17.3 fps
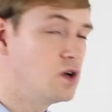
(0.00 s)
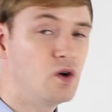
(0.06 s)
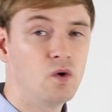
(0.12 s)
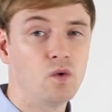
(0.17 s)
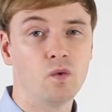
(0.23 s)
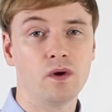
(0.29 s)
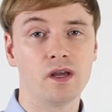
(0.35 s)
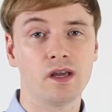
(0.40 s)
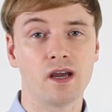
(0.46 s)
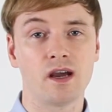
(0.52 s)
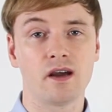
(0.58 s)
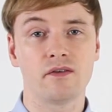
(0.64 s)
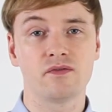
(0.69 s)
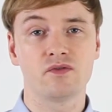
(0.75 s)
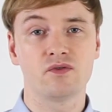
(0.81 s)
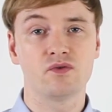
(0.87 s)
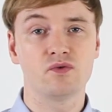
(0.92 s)
we
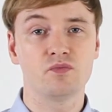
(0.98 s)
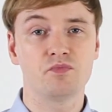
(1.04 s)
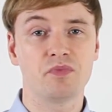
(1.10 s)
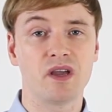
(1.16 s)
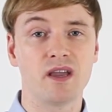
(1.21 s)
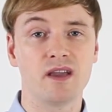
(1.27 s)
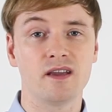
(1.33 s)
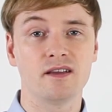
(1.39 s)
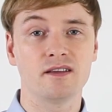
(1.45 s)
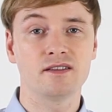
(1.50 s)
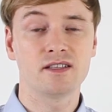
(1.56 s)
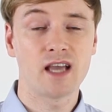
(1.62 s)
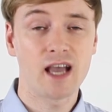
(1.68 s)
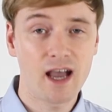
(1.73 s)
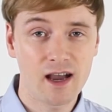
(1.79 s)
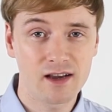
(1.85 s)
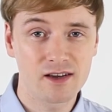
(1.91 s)
have to pay
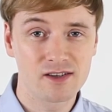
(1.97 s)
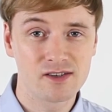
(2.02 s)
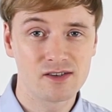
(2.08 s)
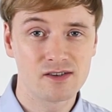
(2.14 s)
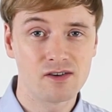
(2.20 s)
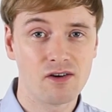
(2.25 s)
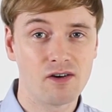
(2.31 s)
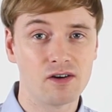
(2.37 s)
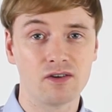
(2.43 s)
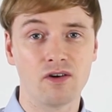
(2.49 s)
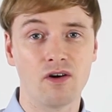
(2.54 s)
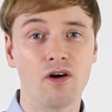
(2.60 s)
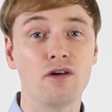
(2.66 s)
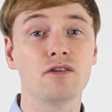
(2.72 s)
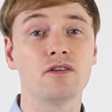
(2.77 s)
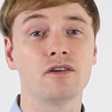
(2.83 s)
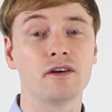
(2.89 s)
tax. On
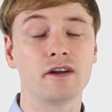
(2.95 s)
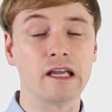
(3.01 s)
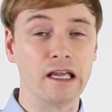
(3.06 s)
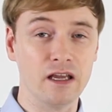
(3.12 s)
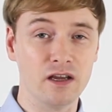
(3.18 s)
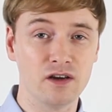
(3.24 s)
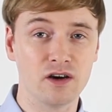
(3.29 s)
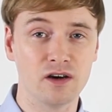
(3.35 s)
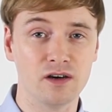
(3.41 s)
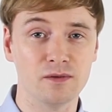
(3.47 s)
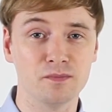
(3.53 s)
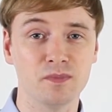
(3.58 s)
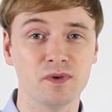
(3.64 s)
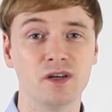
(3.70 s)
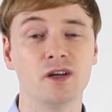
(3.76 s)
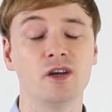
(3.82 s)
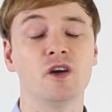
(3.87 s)
all our income,
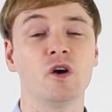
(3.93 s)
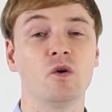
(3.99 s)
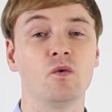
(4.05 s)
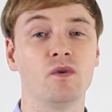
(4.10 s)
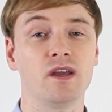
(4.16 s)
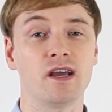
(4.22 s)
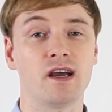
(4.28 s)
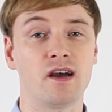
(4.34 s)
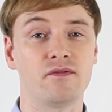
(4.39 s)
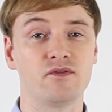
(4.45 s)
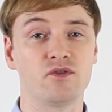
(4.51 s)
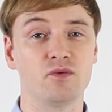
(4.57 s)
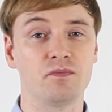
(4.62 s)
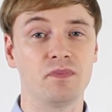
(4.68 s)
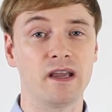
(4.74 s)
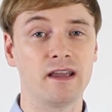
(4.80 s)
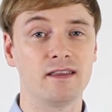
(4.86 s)
we have to
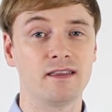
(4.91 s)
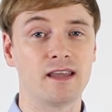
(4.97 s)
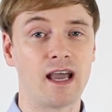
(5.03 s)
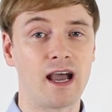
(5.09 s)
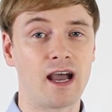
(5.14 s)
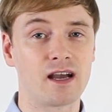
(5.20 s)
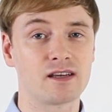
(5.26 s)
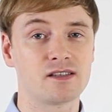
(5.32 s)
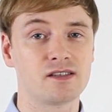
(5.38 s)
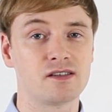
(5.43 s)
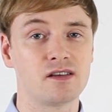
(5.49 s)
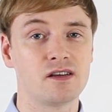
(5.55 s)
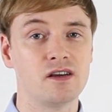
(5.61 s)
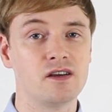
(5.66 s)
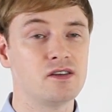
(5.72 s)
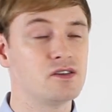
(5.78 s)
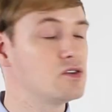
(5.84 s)
pay tax.
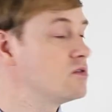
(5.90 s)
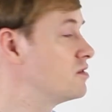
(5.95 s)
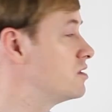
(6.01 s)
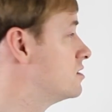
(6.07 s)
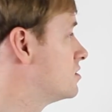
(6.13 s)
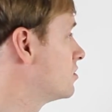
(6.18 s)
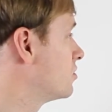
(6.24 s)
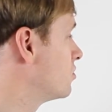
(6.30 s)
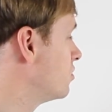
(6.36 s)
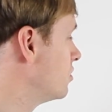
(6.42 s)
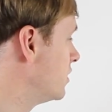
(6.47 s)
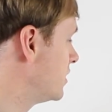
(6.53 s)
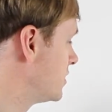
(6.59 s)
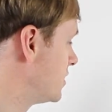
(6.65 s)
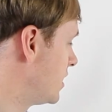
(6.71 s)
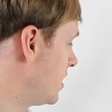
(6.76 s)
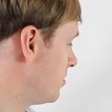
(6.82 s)
So these are good
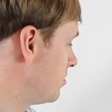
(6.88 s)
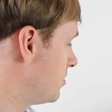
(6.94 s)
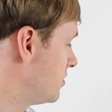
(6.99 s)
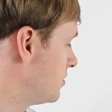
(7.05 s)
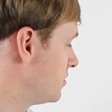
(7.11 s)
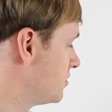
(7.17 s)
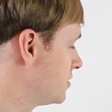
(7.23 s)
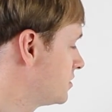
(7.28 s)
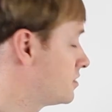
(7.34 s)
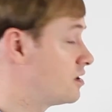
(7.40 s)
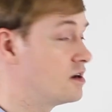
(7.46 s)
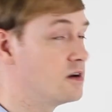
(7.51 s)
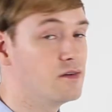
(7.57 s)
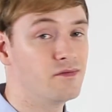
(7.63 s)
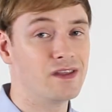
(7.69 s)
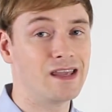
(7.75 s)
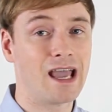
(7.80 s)
examples
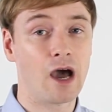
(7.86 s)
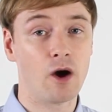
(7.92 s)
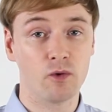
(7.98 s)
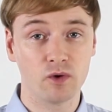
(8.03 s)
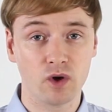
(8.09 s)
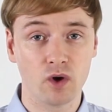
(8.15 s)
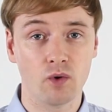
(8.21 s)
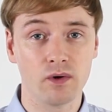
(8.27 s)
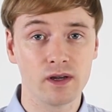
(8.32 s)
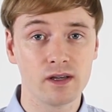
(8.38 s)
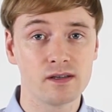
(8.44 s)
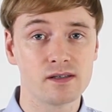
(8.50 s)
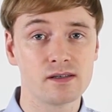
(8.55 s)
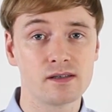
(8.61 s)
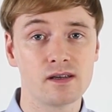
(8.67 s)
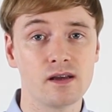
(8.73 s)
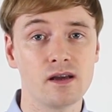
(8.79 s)
of the
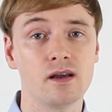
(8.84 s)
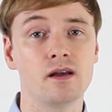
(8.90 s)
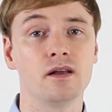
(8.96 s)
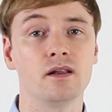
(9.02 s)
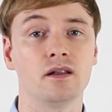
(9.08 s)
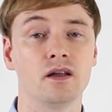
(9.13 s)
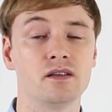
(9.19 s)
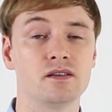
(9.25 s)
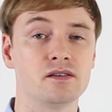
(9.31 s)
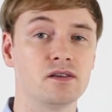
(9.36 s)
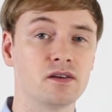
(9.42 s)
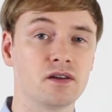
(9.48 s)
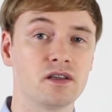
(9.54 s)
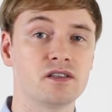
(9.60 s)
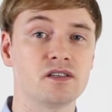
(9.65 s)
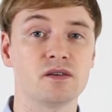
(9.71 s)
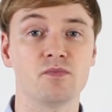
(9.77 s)
outgoings. Let's look
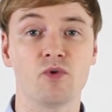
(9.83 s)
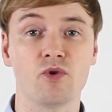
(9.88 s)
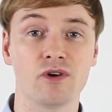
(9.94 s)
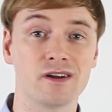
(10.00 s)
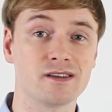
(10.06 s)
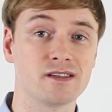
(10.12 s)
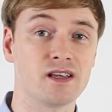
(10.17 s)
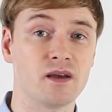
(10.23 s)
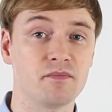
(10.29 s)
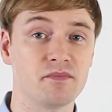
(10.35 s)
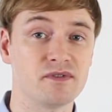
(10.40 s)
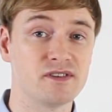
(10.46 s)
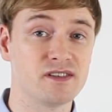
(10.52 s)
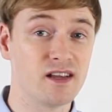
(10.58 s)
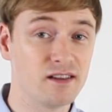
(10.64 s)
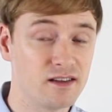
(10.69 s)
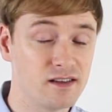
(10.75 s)
at some more example
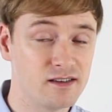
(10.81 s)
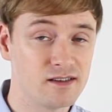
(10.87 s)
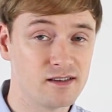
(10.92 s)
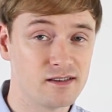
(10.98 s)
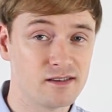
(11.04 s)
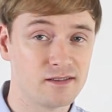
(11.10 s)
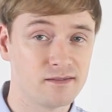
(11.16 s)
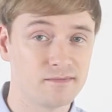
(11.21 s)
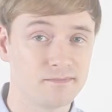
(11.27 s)
sentences.